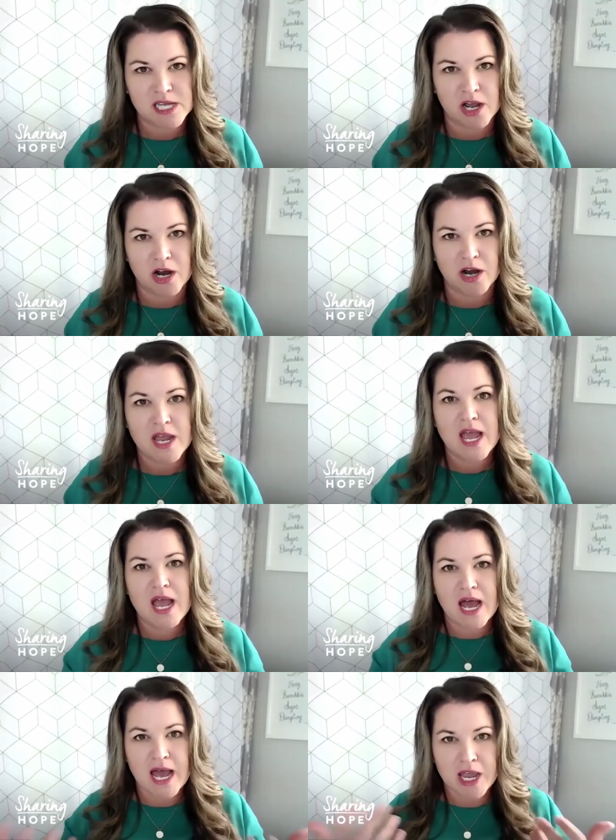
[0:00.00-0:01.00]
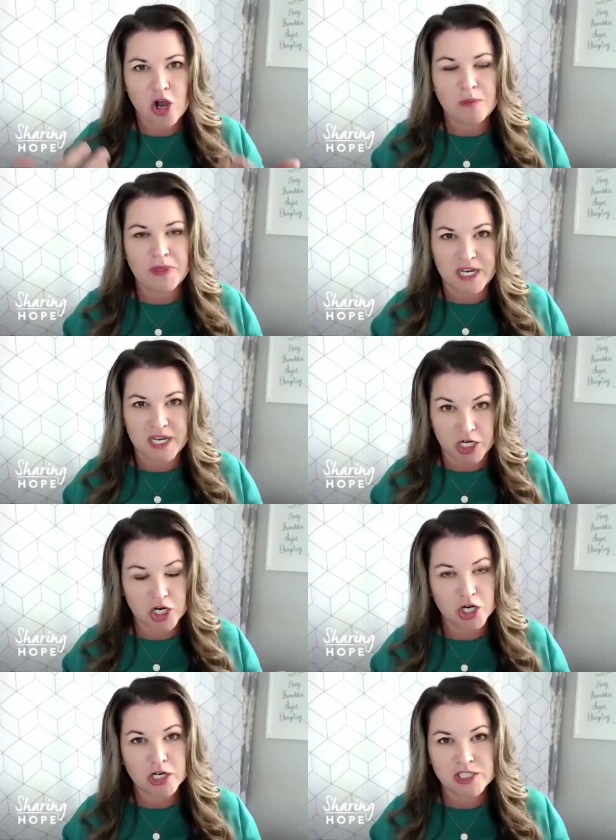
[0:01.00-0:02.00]
are? I hope that it
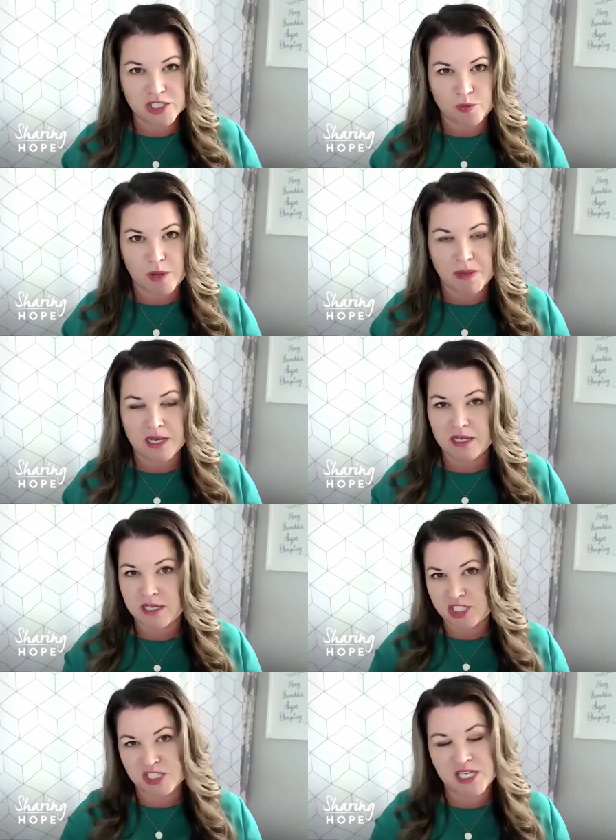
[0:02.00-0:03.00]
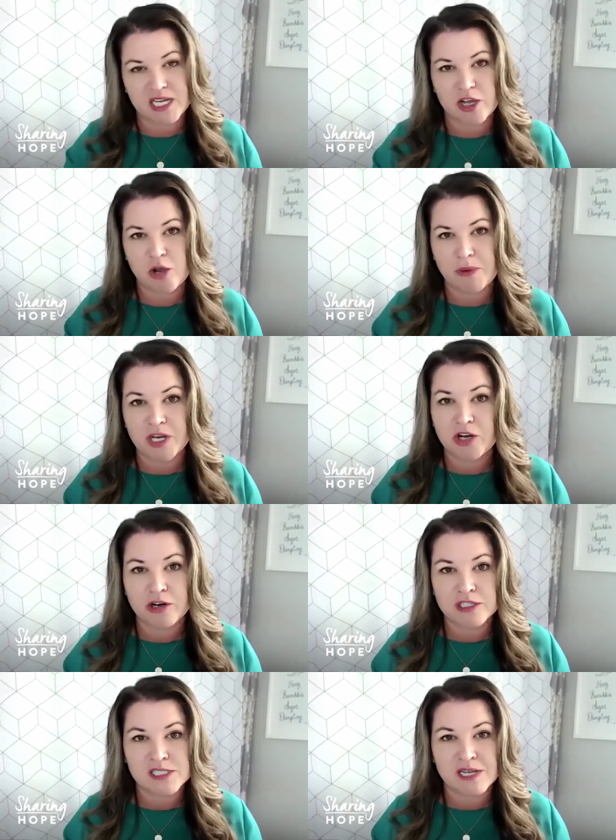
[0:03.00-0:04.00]
encourages women, and just like I hope it
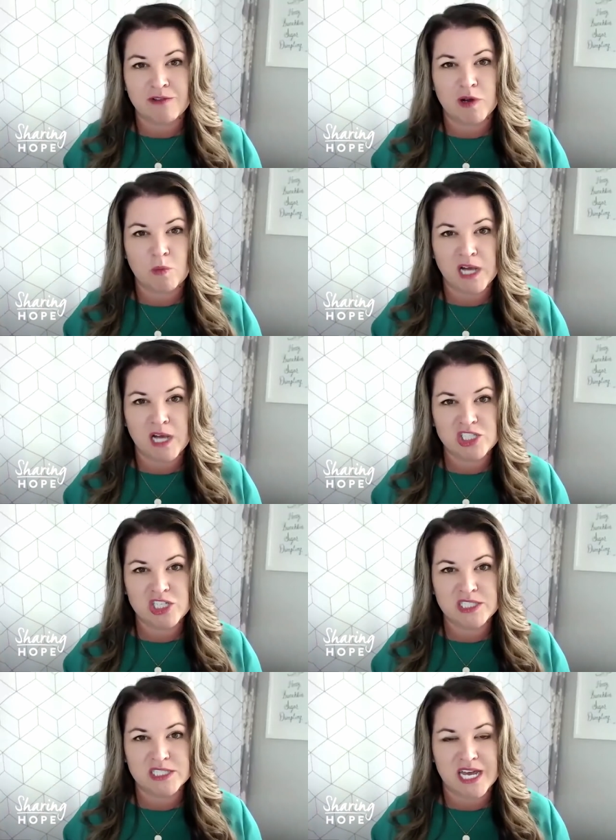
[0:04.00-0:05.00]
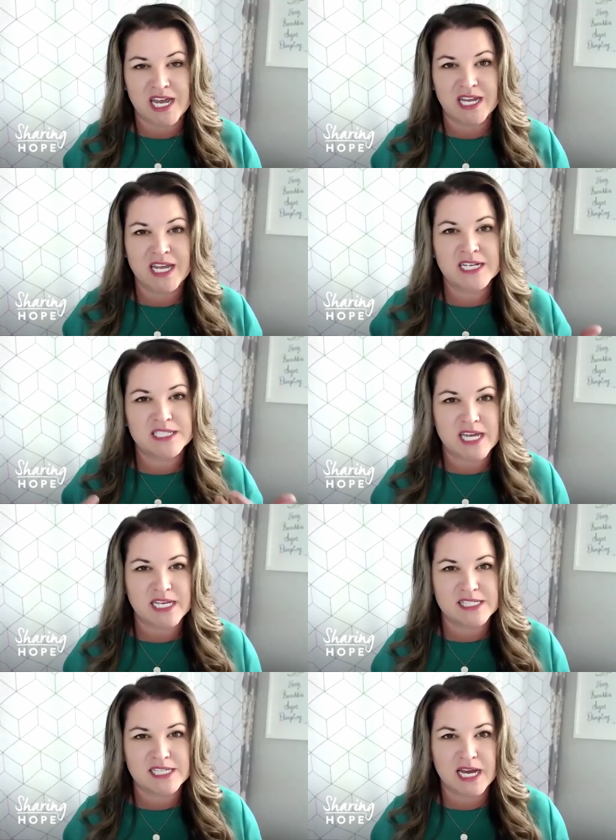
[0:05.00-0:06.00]
encourages everyone watching today, again, to
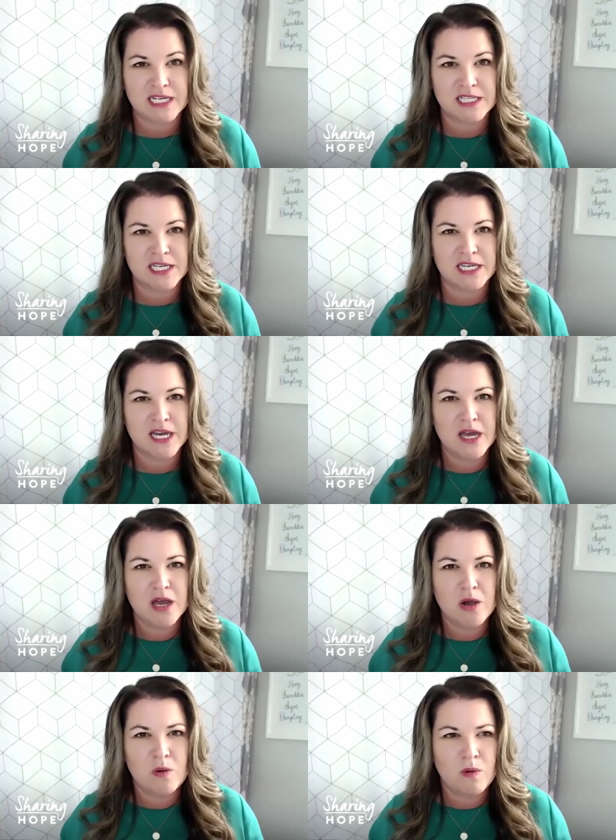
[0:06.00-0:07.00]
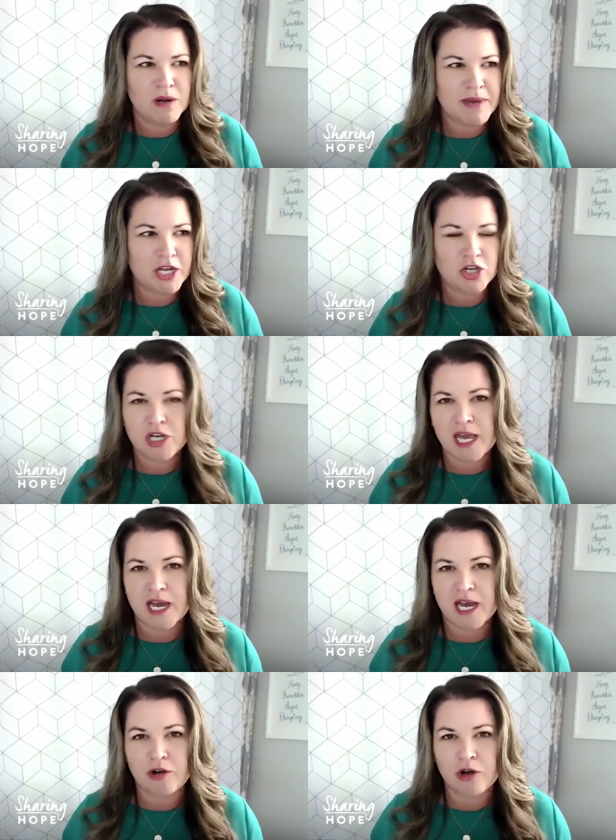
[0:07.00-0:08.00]
take stock and think, what am I good
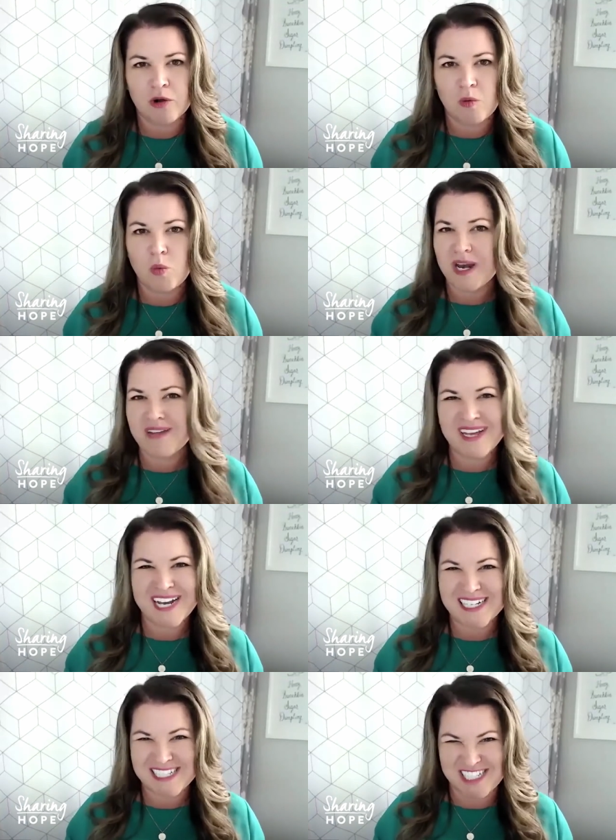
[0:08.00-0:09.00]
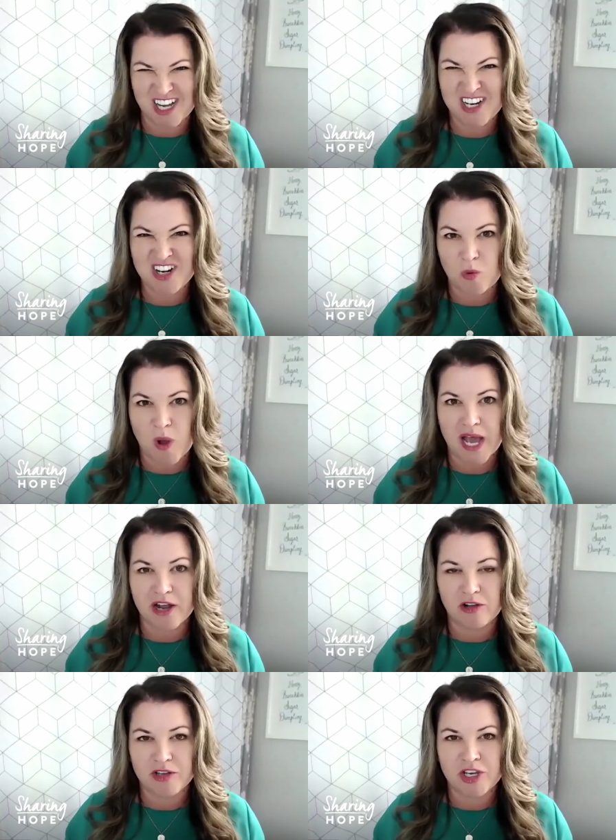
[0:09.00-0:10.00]
at? Or what have I not done in a
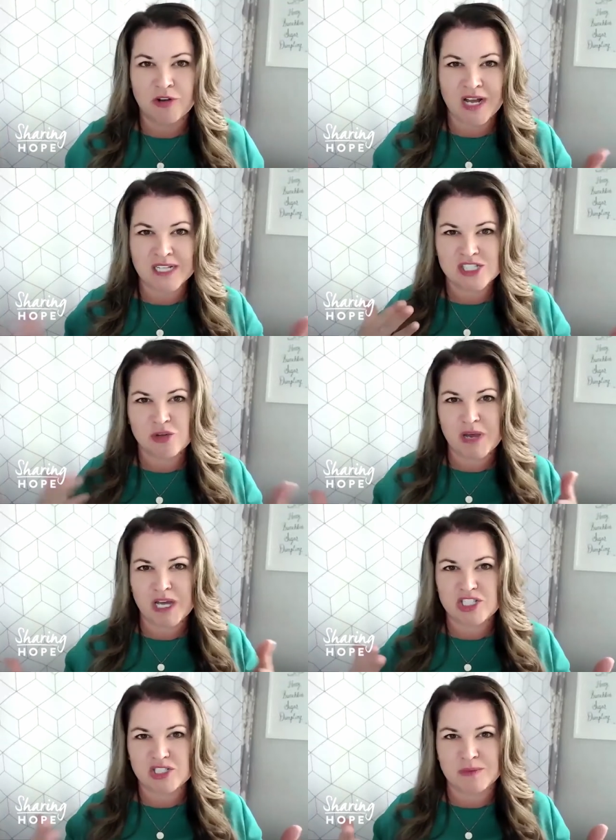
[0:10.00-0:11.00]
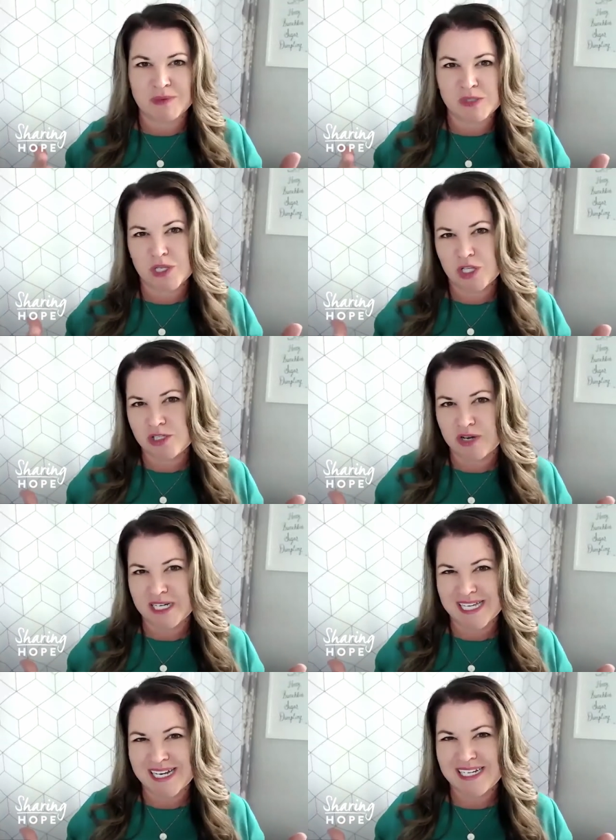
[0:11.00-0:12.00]
while? Not so much. Sometimes we lose our
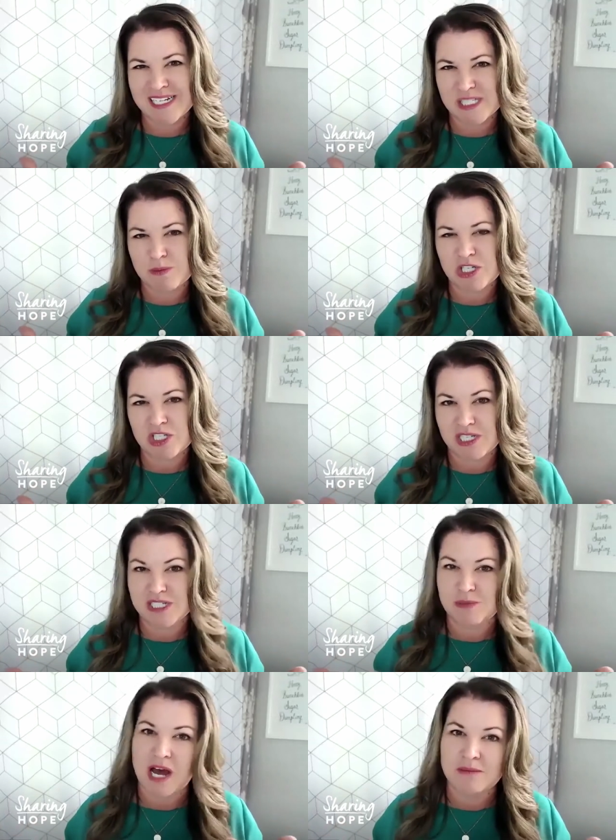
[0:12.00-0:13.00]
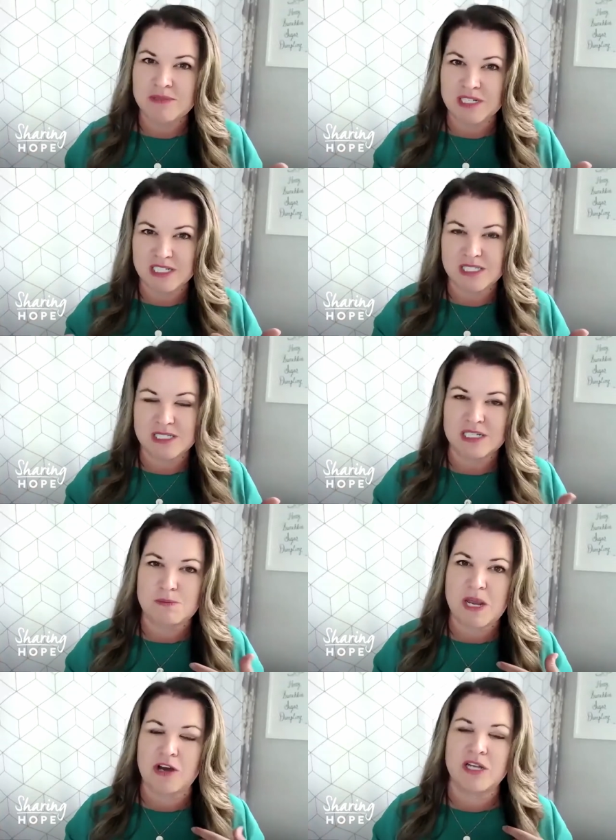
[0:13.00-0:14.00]
identity, especially as moms and as
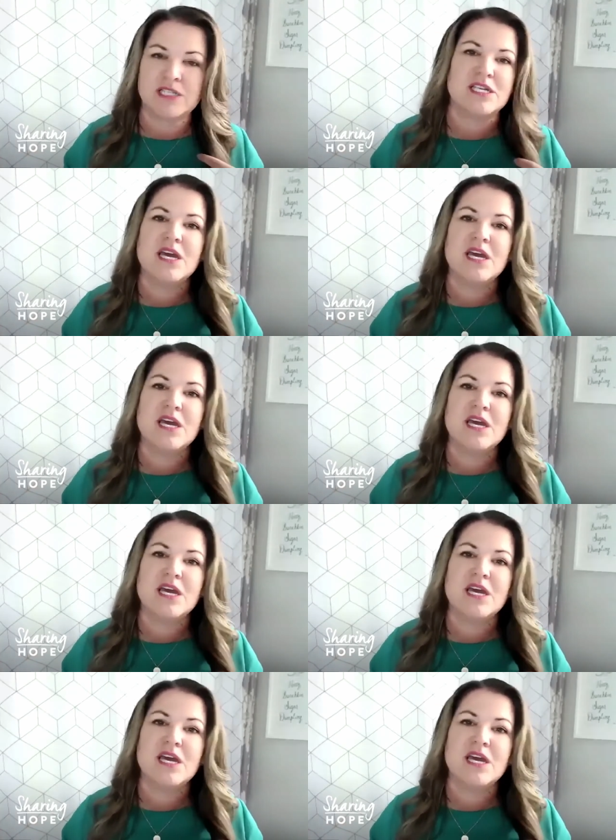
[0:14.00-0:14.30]
parents,